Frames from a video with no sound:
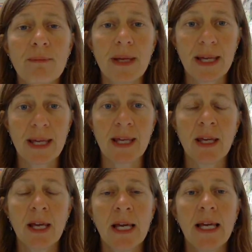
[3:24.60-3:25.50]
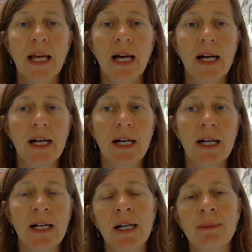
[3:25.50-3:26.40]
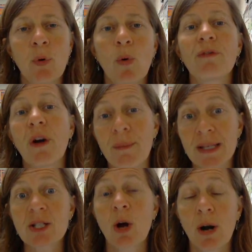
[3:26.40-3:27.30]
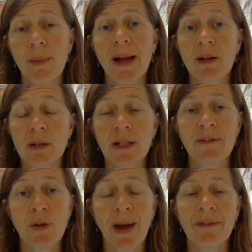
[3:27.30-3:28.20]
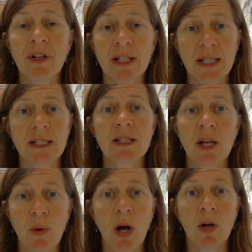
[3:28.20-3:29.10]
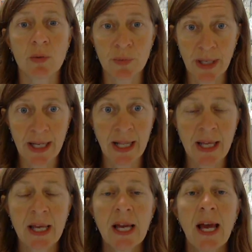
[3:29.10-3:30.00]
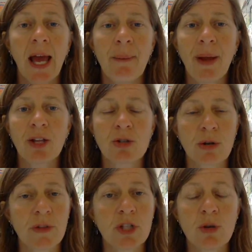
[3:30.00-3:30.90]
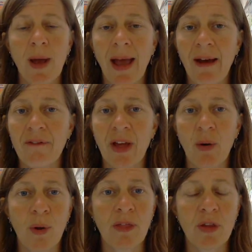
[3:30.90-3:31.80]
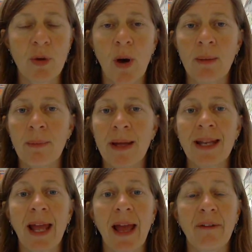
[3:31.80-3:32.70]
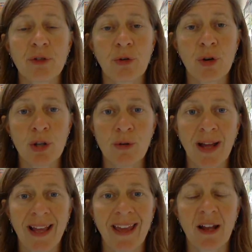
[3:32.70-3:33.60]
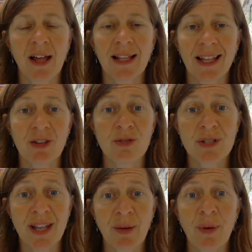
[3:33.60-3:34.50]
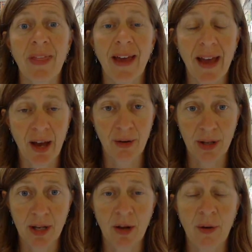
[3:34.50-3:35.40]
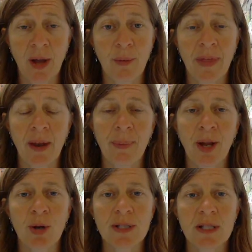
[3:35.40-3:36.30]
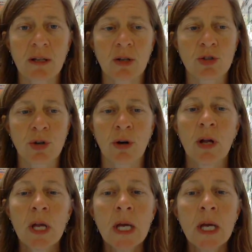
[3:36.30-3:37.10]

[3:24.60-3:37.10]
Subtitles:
me or from Miss Carmichael if you have not done so already. Make sure that you have that with you on Monday afternoon. I cannot let you stay without it, okay, without a parent signature.